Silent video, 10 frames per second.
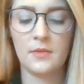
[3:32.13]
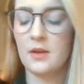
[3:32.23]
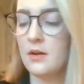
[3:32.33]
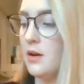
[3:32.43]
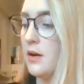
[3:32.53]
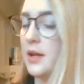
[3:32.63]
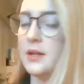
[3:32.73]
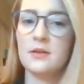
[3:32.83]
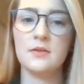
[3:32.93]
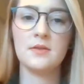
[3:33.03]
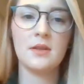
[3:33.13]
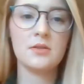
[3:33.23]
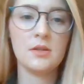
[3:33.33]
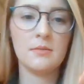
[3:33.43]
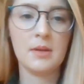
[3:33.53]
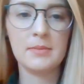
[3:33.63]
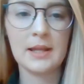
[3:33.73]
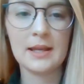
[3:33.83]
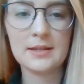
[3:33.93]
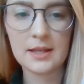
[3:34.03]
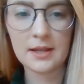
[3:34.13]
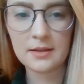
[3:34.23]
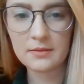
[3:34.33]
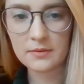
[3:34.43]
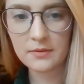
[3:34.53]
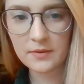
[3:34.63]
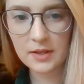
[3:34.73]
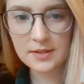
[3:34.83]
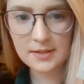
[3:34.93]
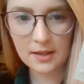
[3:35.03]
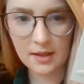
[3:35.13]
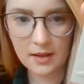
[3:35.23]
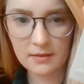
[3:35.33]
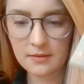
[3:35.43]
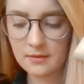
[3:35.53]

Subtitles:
Alright, that should be plenty. I don't know if you can see that.